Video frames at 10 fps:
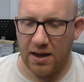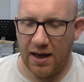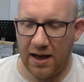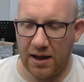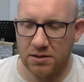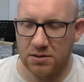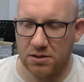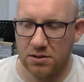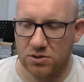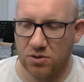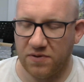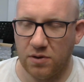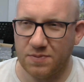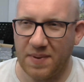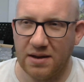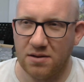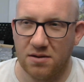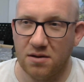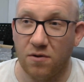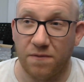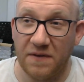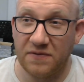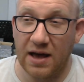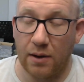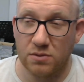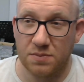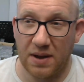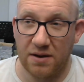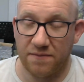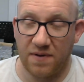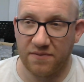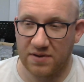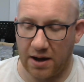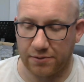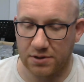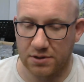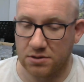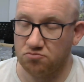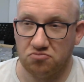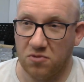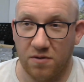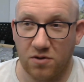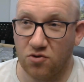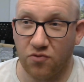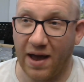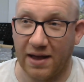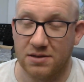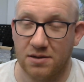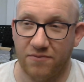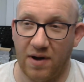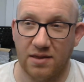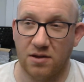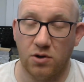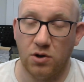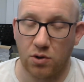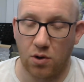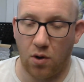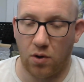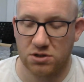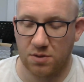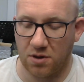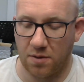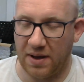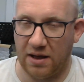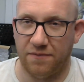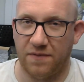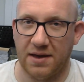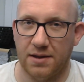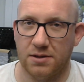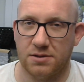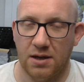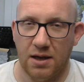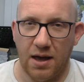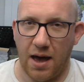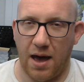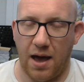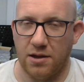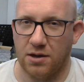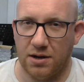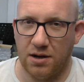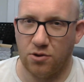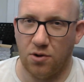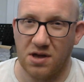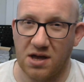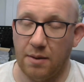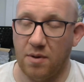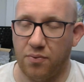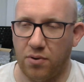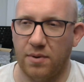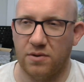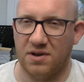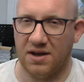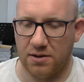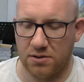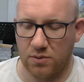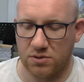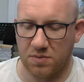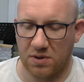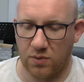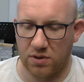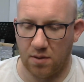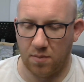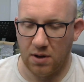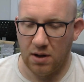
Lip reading: And so if you spend, you know, 50 hours painting 5 characters, great, right? They're going to look awesome on the battlefield, and you can enjoy your game. You're probably going to get to do something with them.